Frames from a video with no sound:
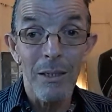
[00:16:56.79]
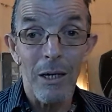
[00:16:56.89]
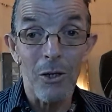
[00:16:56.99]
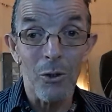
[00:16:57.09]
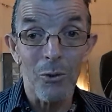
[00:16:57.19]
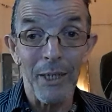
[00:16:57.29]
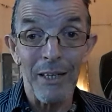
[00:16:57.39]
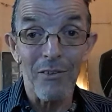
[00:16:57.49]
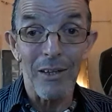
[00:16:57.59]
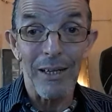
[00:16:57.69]

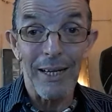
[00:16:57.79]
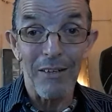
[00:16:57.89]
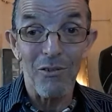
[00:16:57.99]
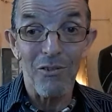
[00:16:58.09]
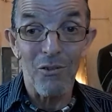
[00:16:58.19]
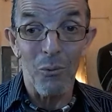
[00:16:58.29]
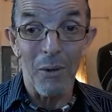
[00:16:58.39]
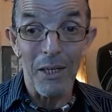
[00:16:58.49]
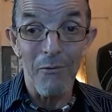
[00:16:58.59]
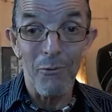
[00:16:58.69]
According to the last
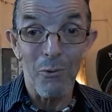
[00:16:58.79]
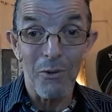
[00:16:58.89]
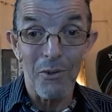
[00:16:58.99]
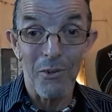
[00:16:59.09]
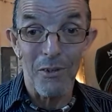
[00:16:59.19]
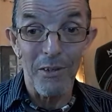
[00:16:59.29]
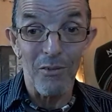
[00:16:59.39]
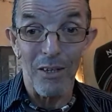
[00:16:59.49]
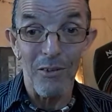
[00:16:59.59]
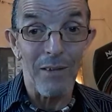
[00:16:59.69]
24 to
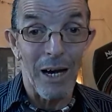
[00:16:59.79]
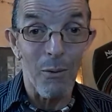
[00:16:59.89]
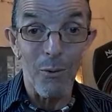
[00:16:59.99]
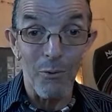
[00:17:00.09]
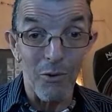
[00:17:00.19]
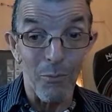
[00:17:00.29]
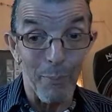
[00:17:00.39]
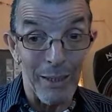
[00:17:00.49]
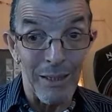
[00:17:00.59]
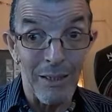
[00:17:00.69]
36 hours has
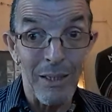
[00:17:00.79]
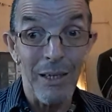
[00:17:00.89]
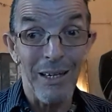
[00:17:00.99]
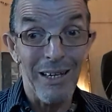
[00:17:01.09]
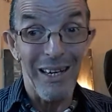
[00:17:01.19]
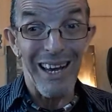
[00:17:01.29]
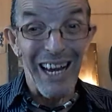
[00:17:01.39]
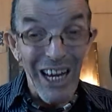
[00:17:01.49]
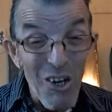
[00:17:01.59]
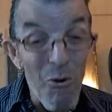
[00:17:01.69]
been
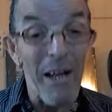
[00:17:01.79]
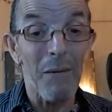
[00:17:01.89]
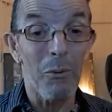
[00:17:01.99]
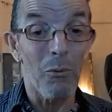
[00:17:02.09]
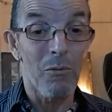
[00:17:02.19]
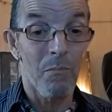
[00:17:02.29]
incredible.